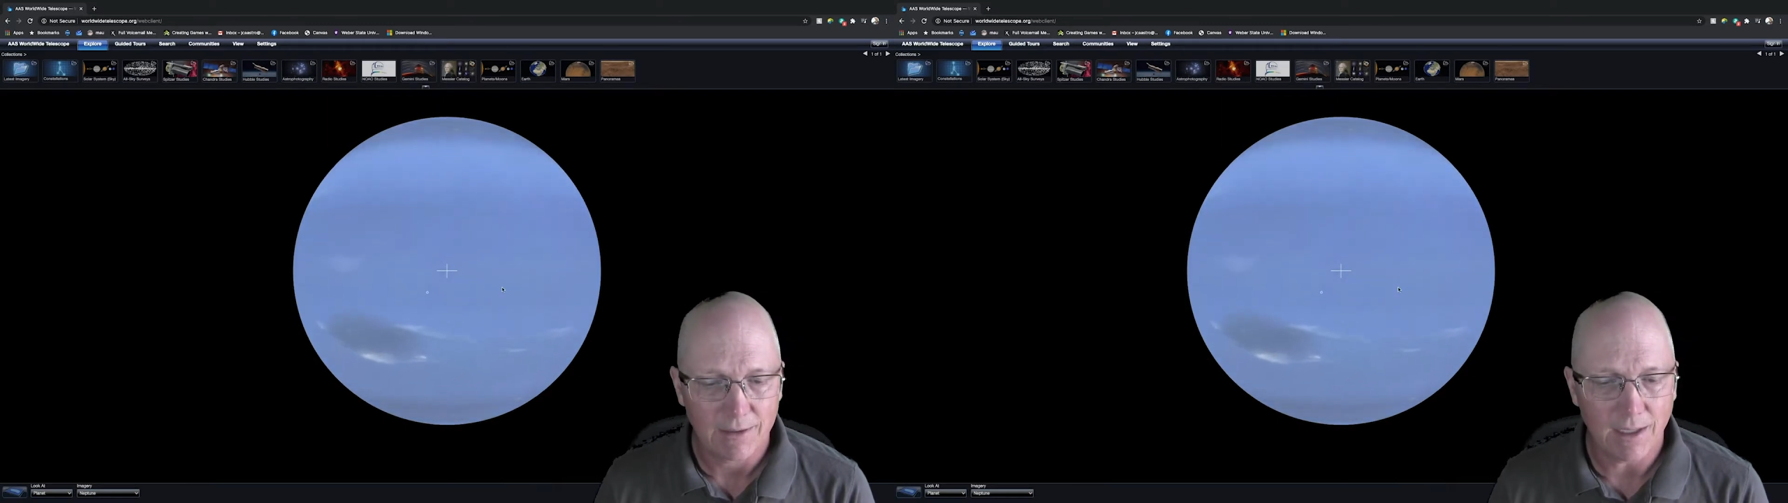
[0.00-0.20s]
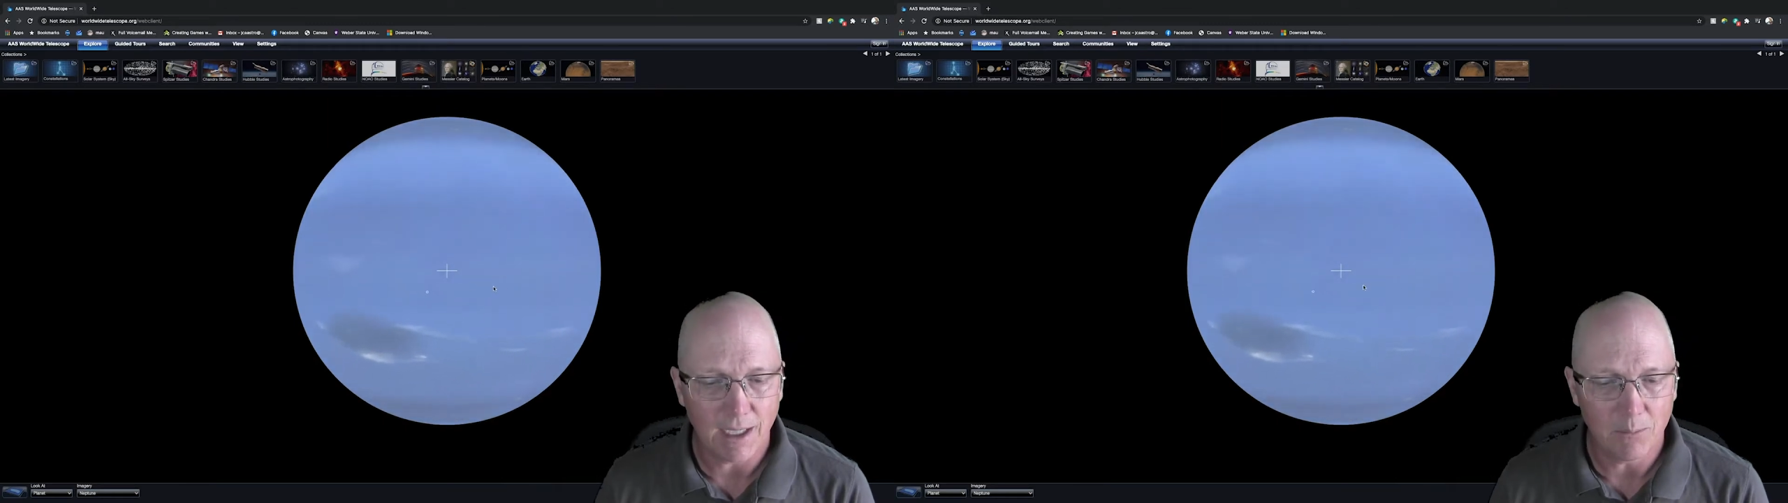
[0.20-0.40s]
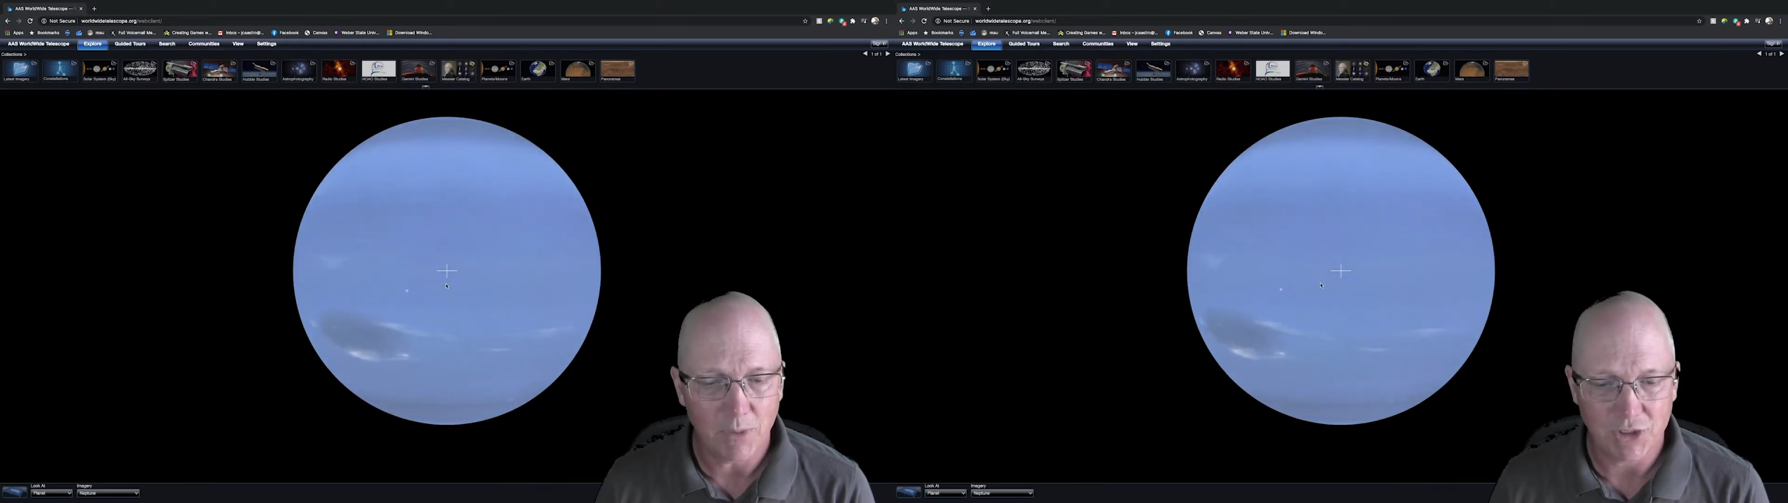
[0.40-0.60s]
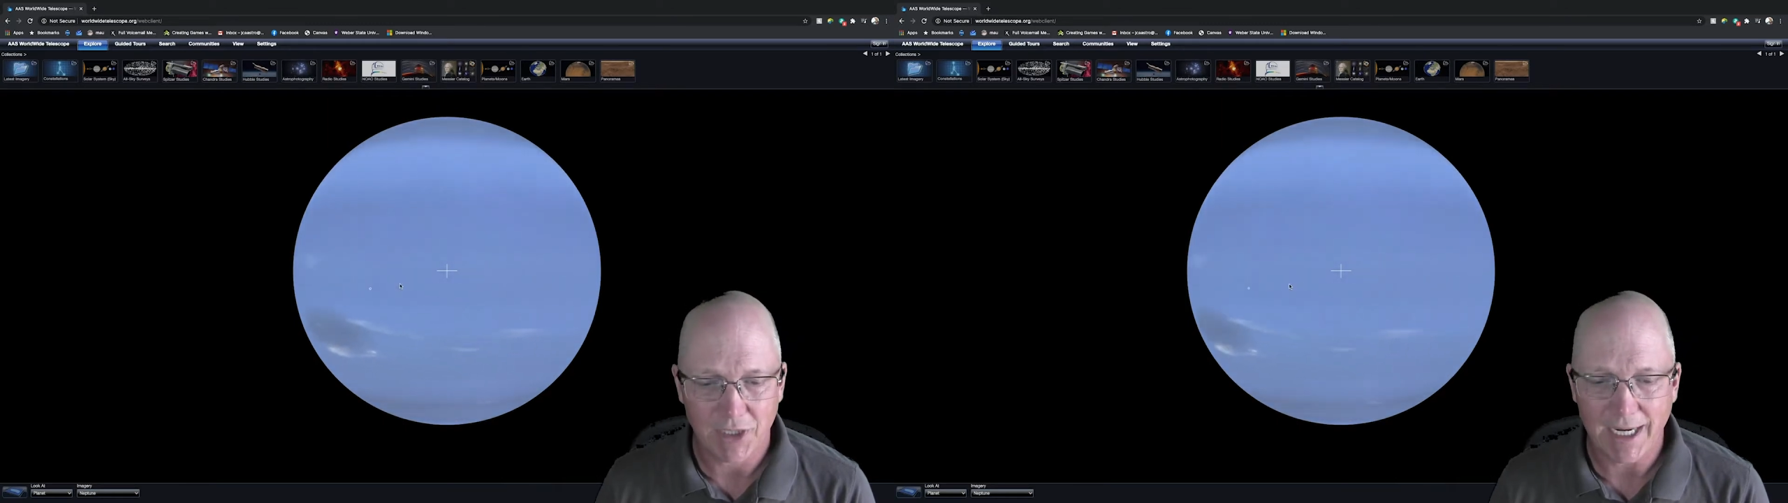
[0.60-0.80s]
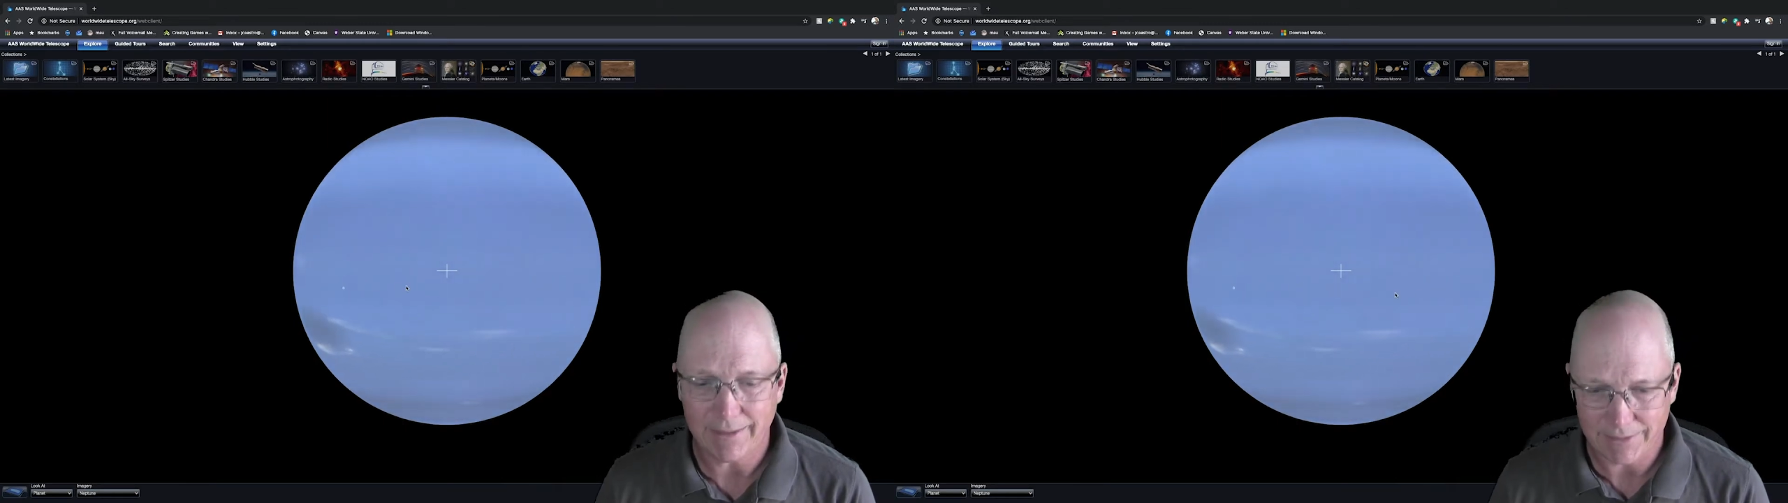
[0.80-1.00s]
But
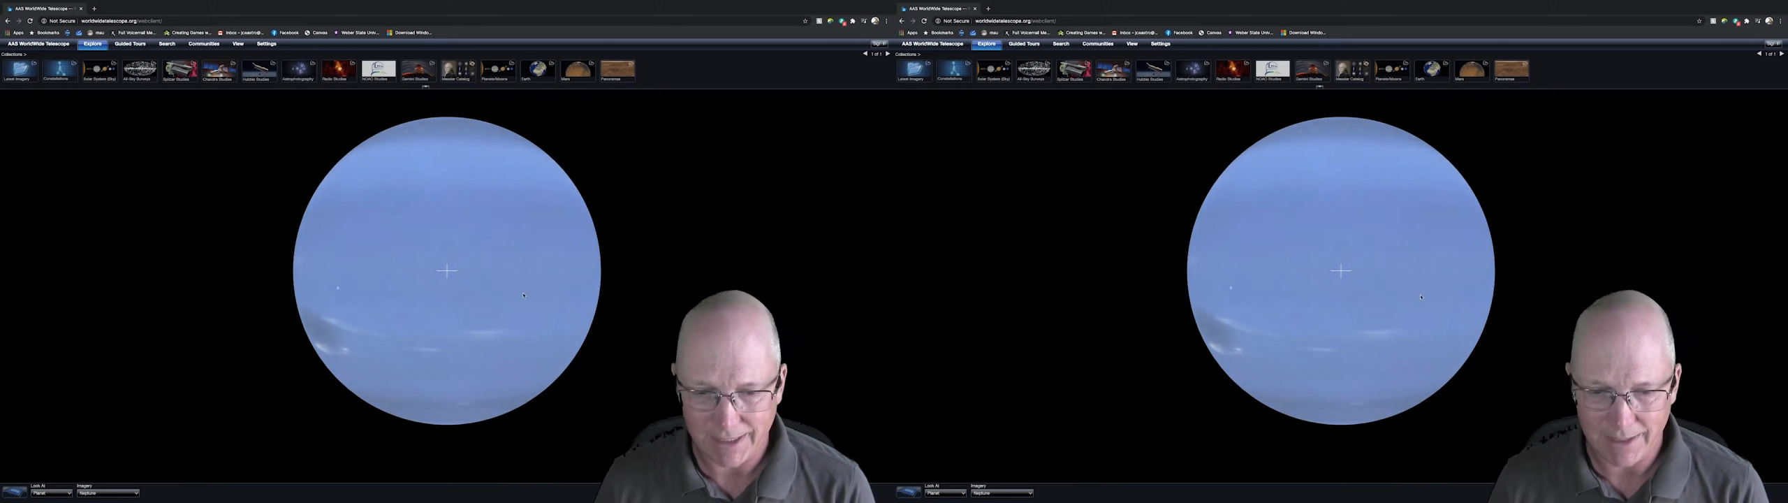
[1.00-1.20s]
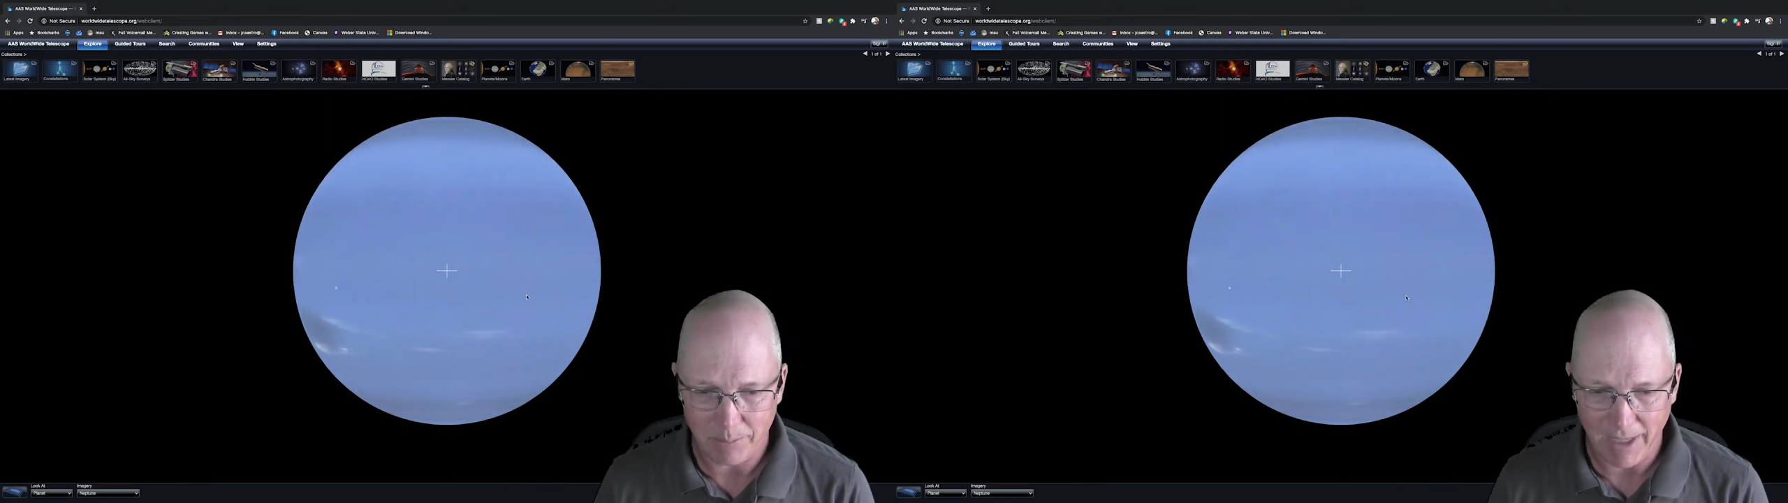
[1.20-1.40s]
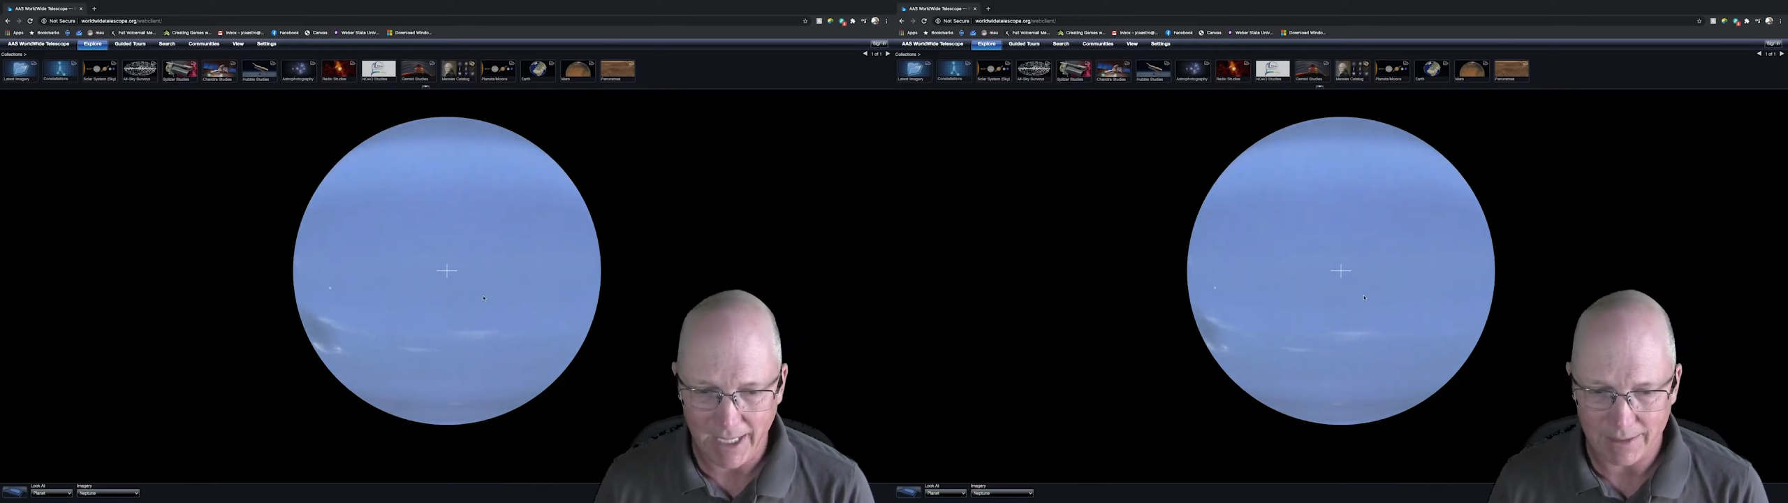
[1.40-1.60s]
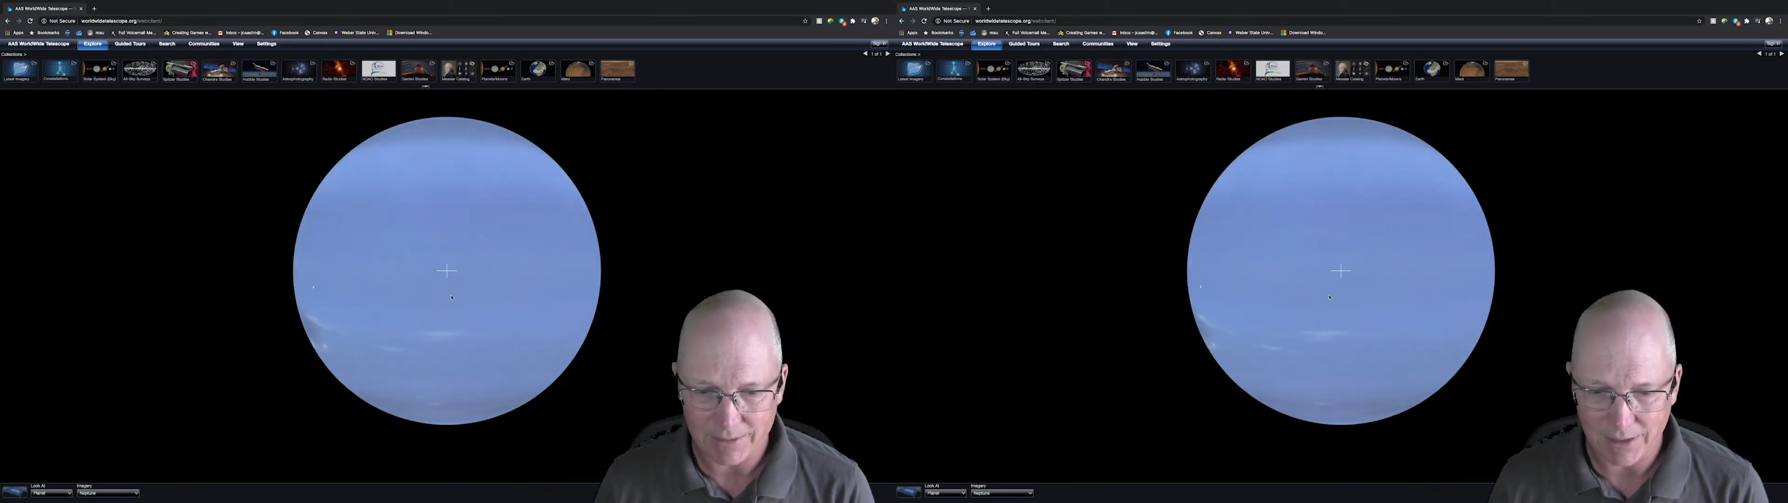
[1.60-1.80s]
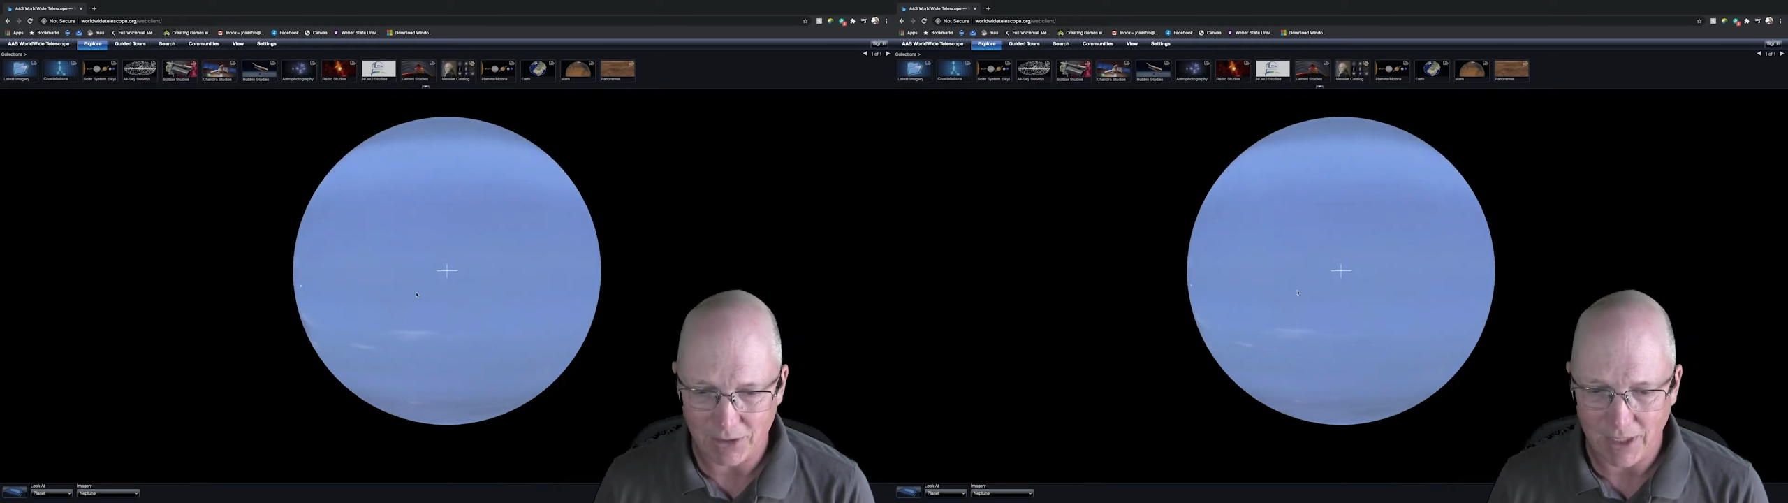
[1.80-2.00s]
you can't see the
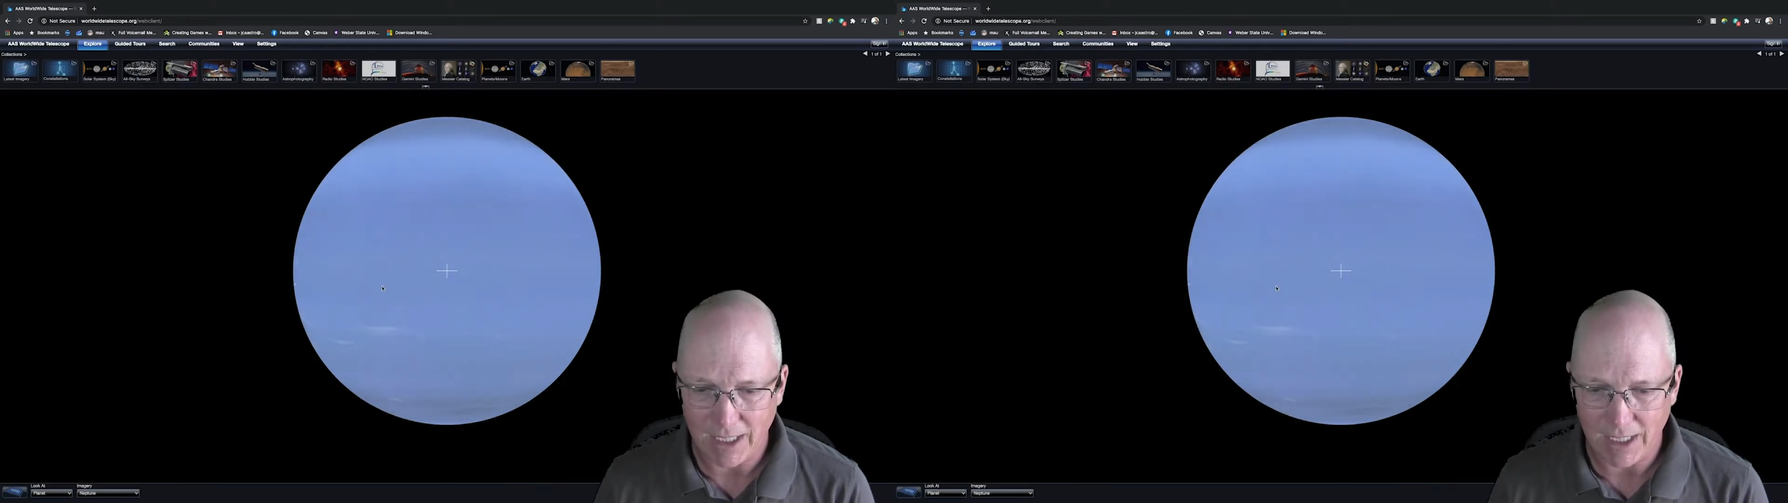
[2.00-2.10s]
bands and you